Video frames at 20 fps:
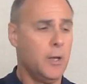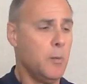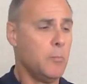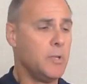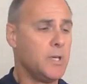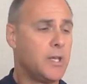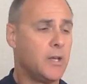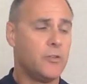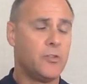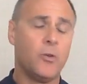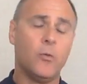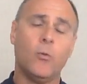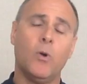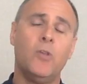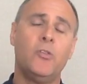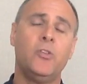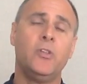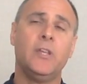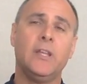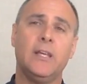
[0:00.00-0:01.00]
because it
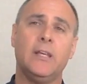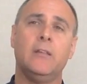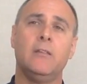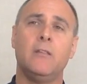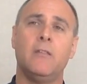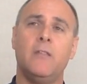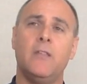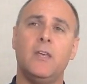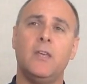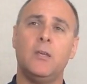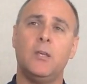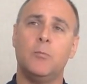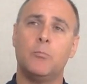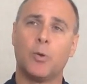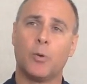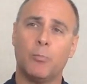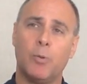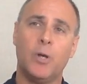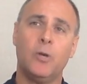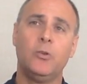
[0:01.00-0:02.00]
wasn't in the
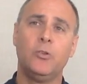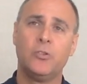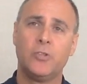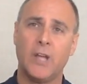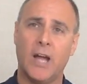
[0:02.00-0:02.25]
proposed